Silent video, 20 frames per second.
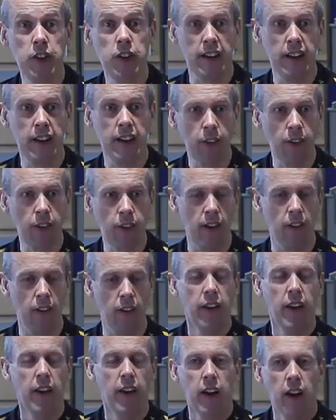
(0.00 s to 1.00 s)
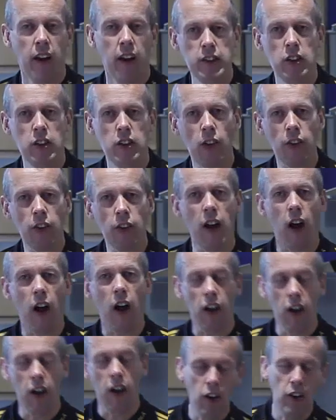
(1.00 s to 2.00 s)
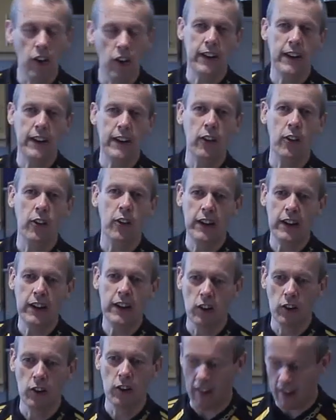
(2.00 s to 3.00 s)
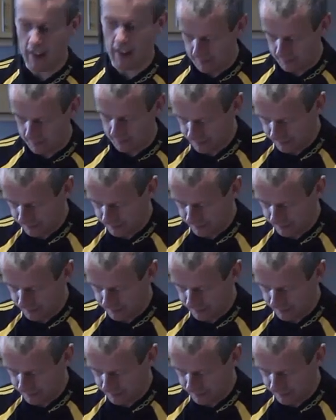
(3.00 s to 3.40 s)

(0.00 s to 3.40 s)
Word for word: techniques out, and you just can't easily do that.